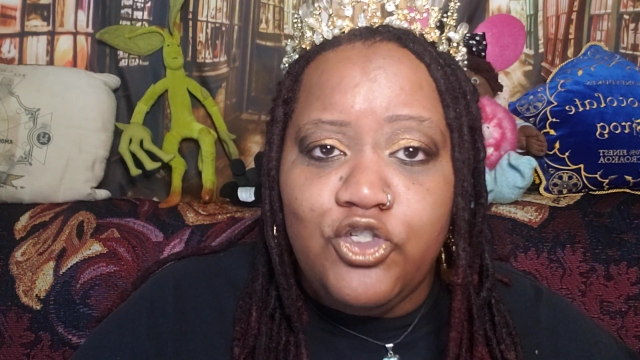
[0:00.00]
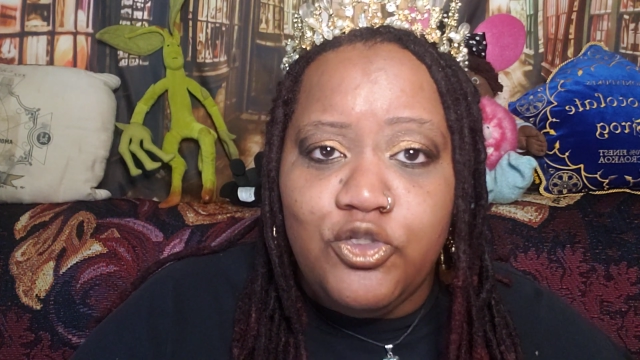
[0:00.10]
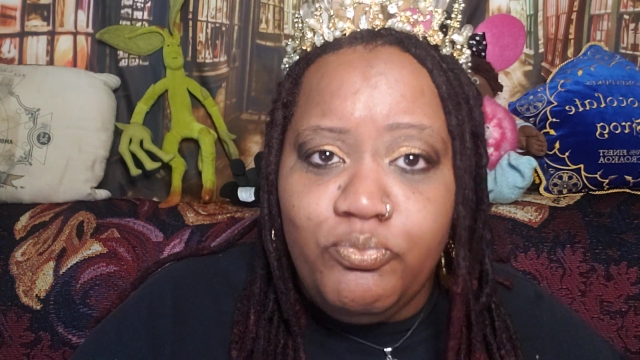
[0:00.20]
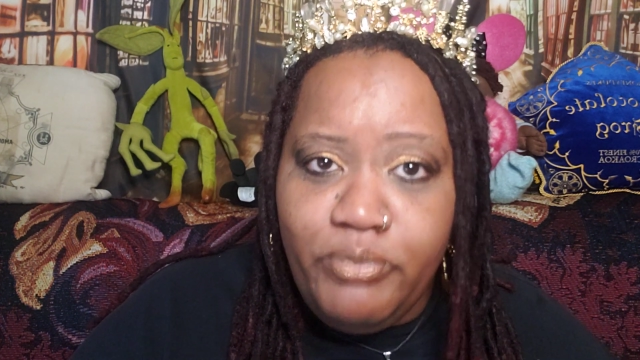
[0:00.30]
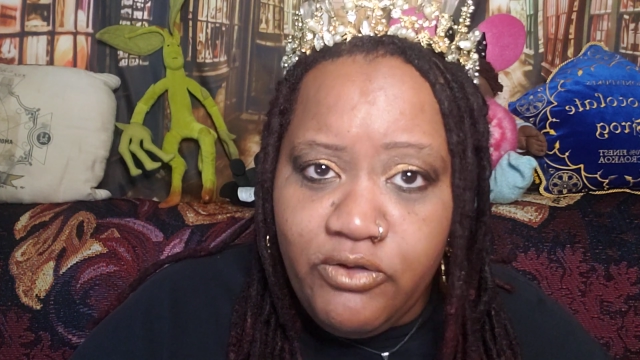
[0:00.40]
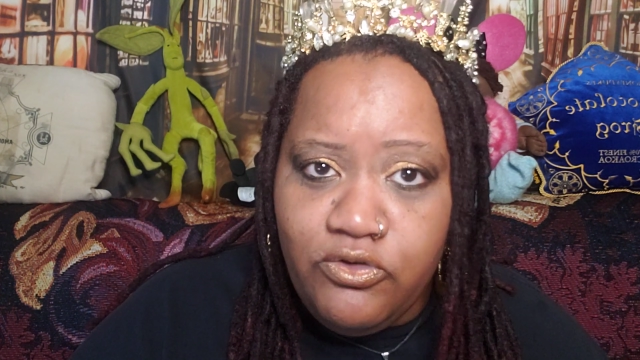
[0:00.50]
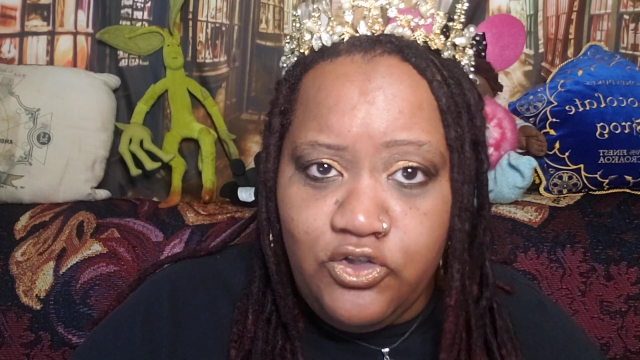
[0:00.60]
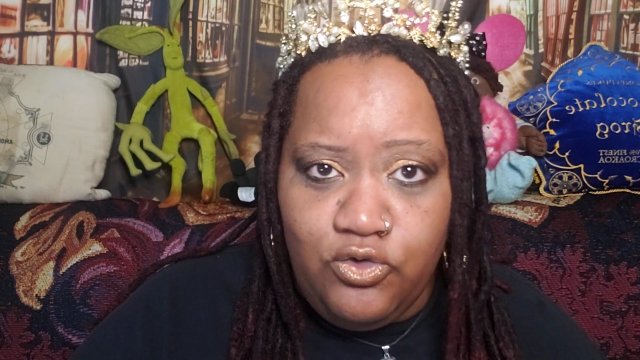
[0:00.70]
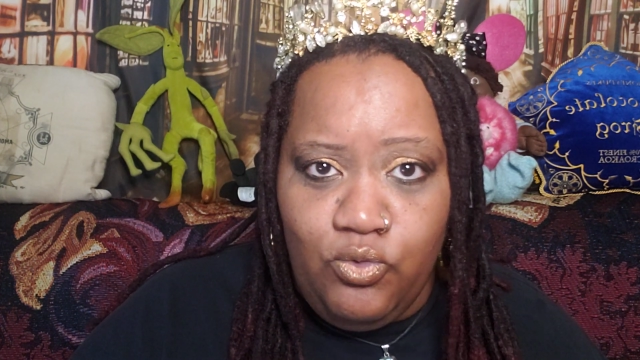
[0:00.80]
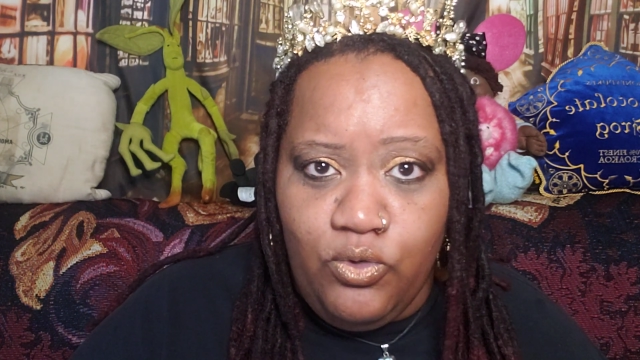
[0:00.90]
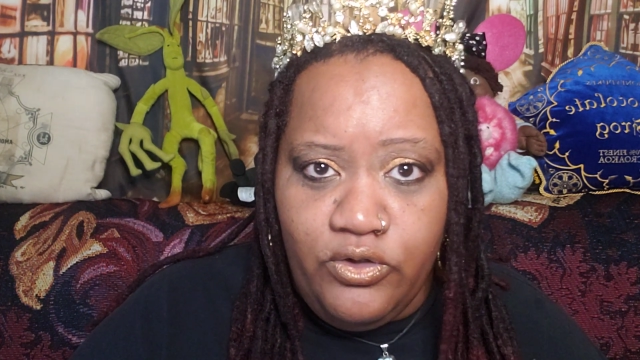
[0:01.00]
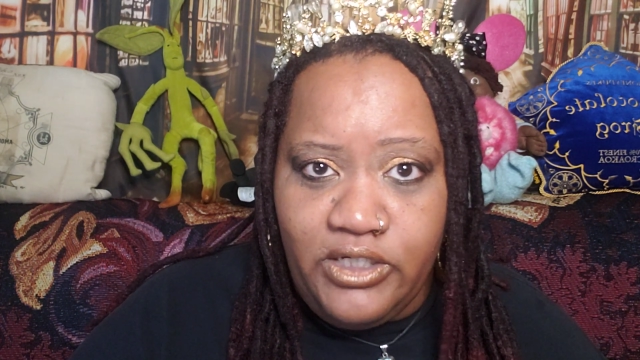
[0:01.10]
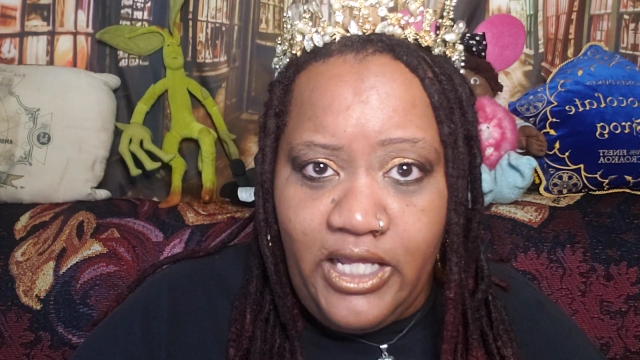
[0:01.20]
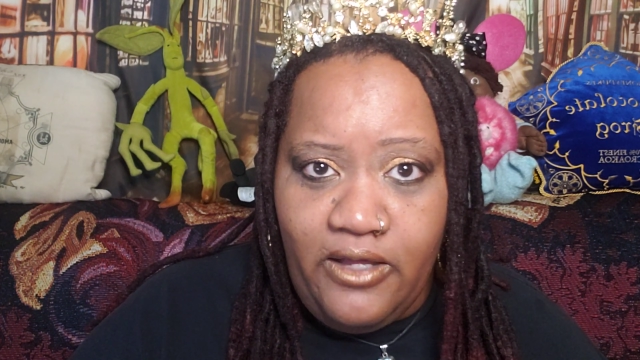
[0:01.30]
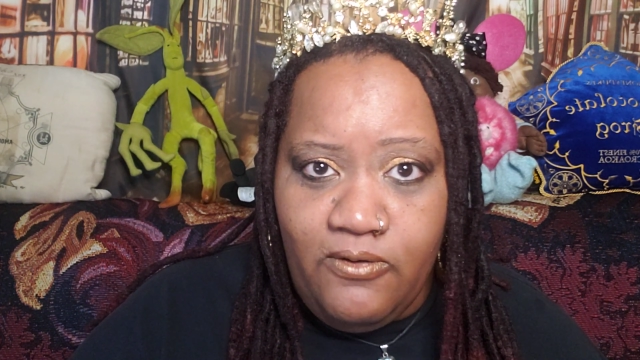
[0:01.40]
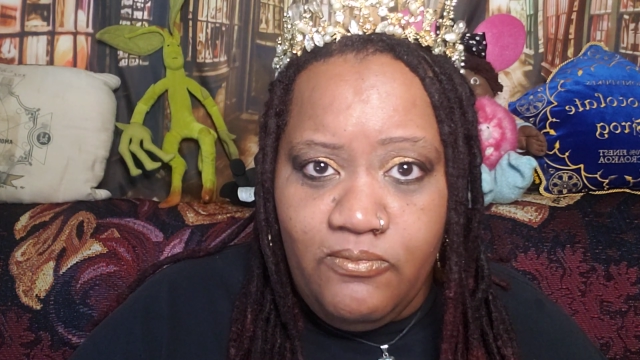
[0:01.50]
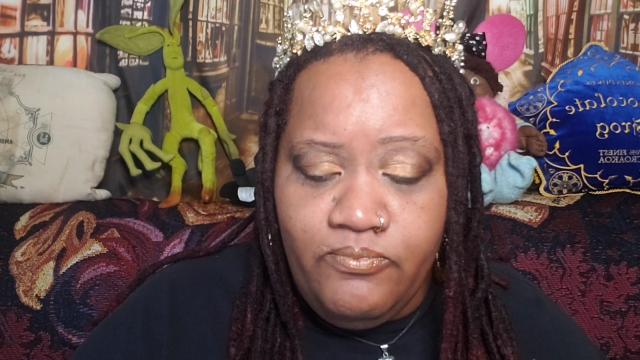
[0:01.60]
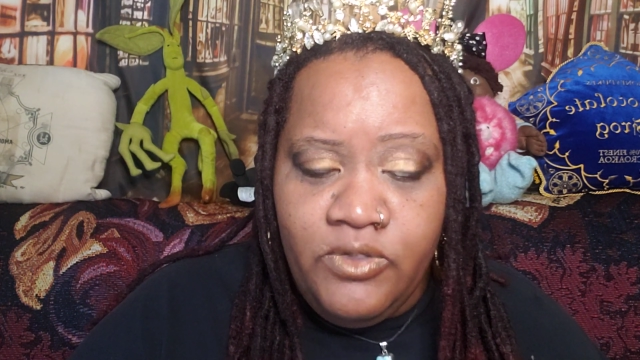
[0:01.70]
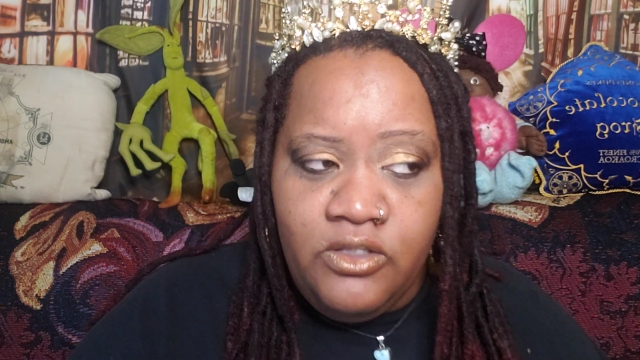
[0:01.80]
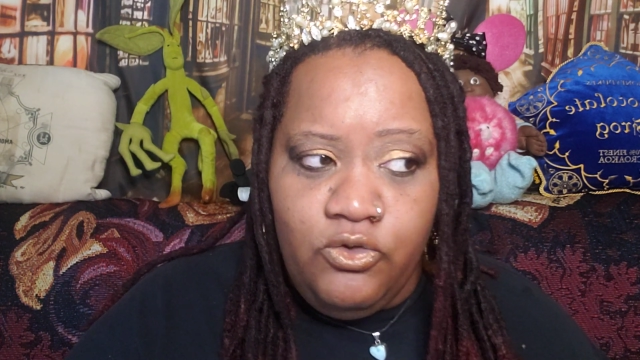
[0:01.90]
spiritual work now
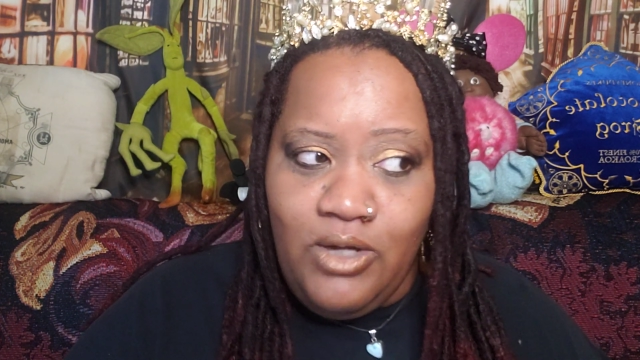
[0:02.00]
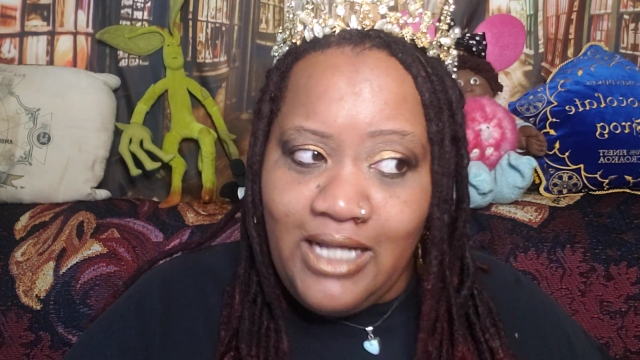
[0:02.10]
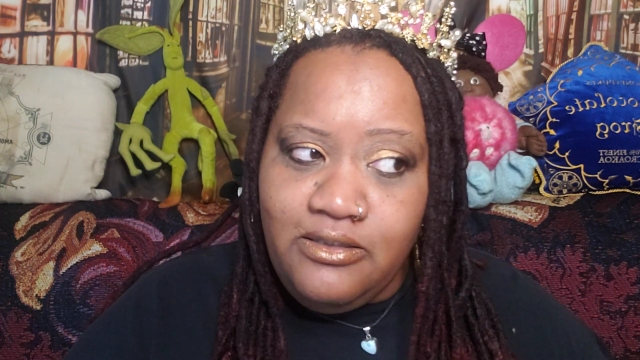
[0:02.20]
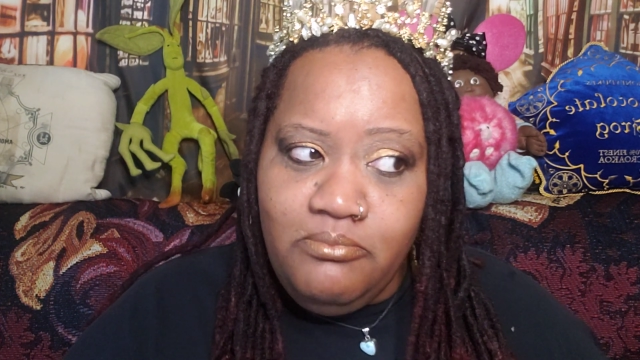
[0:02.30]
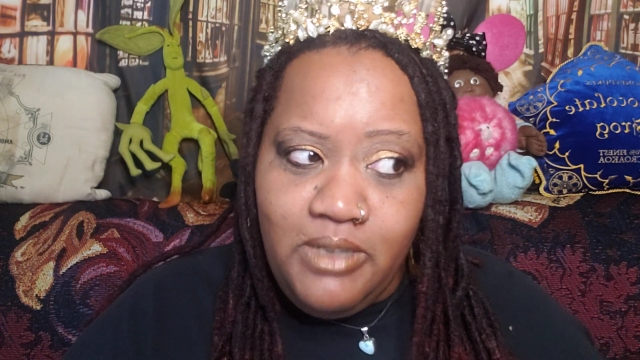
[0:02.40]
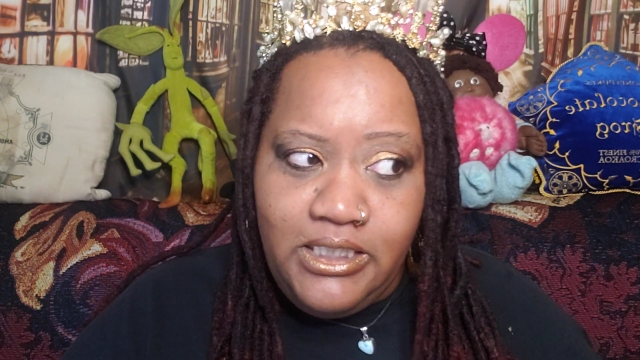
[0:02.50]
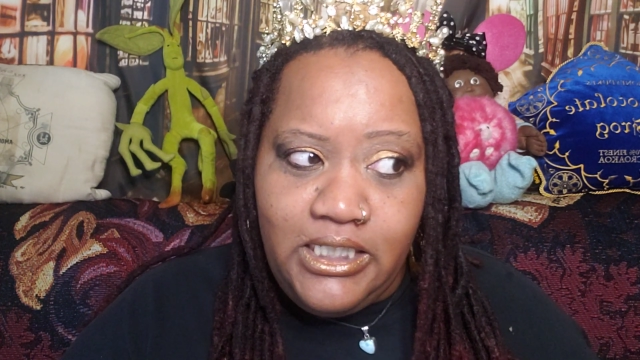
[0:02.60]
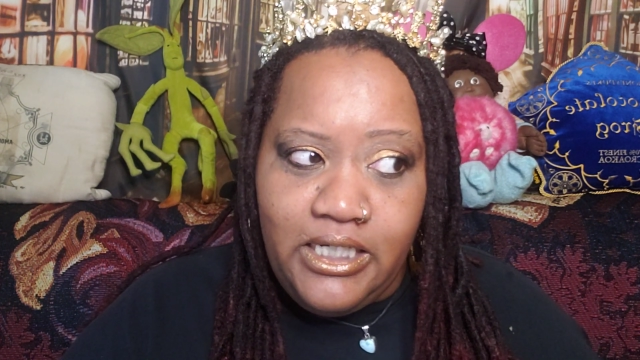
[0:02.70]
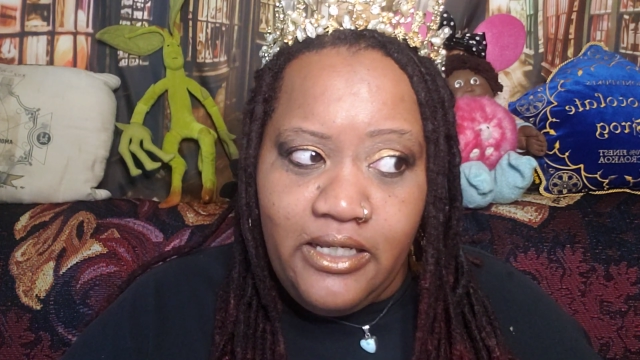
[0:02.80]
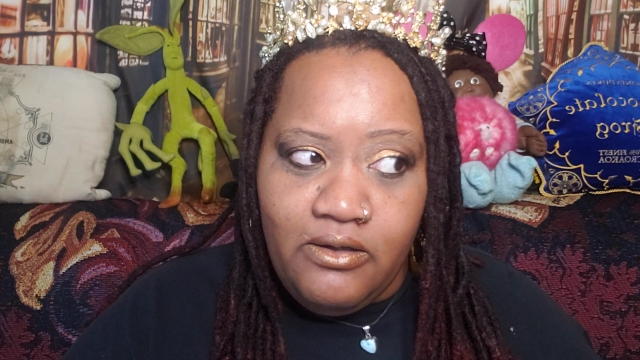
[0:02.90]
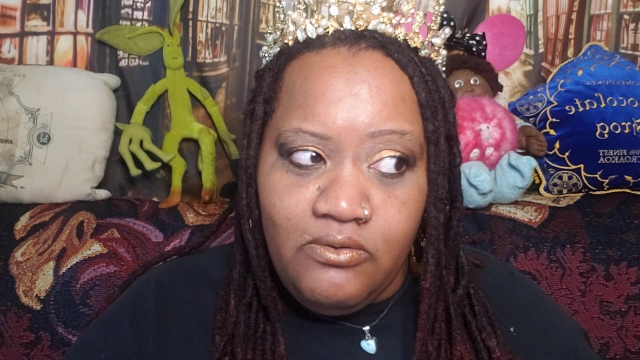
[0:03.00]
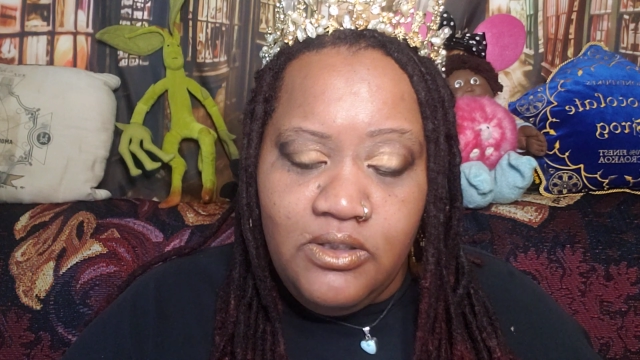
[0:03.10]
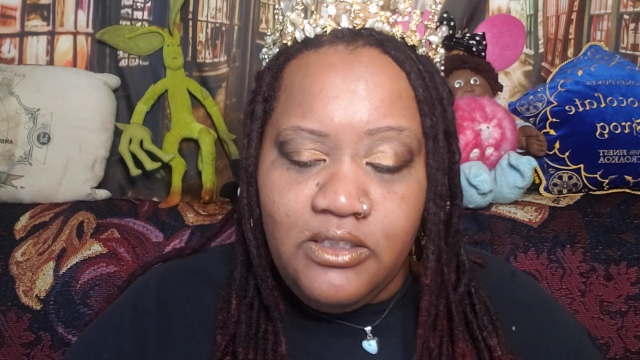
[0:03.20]
you got the money now.